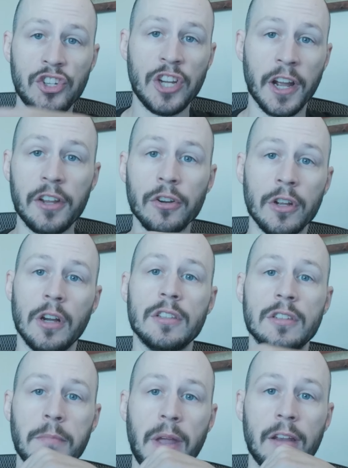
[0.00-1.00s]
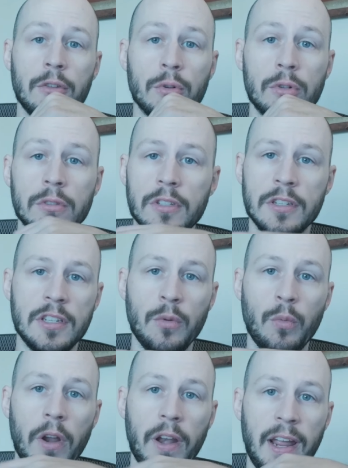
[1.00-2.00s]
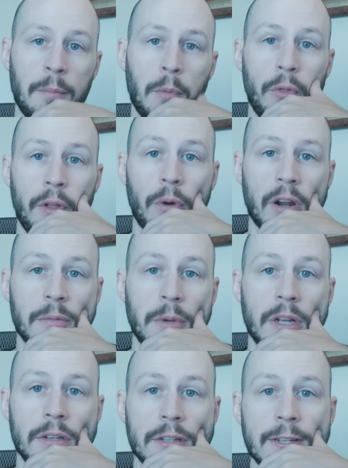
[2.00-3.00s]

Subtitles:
check your gun's manual to see what ammo they recommend.